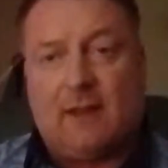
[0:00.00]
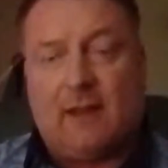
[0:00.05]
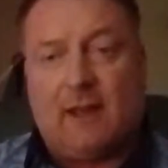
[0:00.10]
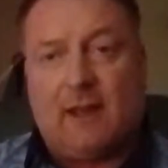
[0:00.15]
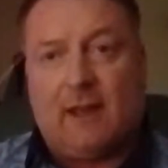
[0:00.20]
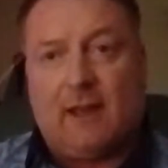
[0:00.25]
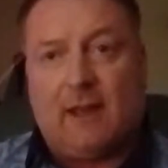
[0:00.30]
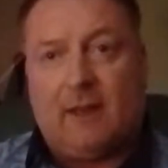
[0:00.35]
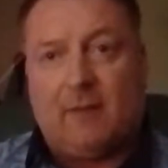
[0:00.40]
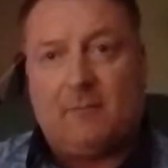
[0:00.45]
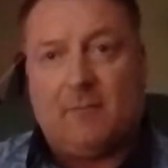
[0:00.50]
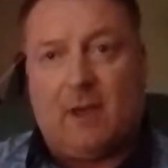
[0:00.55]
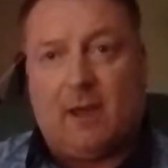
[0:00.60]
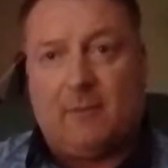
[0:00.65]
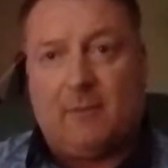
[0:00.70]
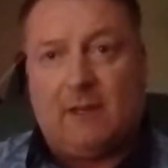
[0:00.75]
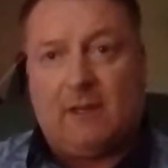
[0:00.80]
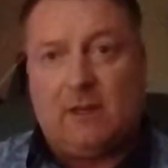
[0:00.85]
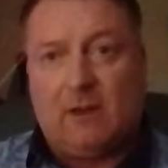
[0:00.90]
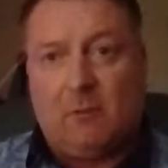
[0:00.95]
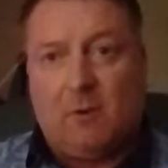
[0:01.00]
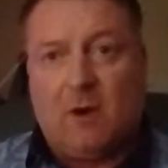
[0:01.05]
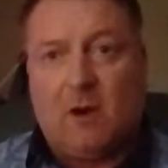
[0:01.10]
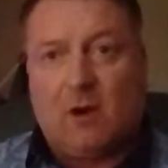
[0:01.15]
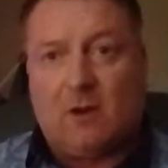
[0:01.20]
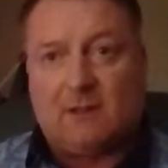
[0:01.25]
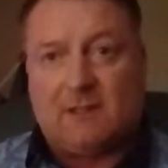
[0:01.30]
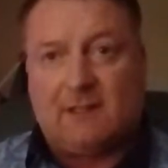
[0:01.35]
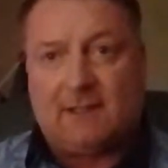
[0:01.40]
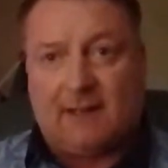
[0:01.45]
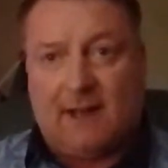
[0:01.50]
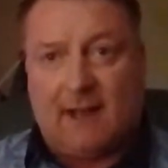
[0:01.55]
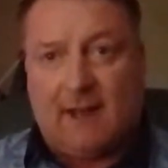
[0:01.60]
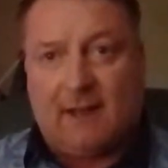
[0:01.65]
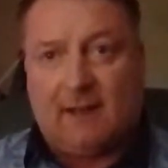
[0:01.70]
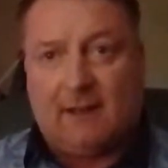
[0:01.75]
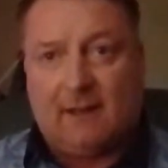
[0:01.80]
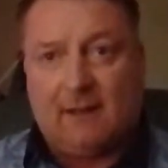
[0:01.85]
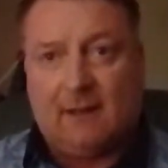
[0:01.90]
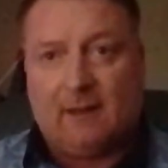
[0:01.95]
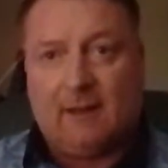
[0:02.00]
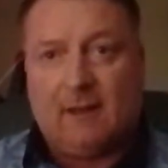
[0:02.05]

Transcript: I mean, you are today,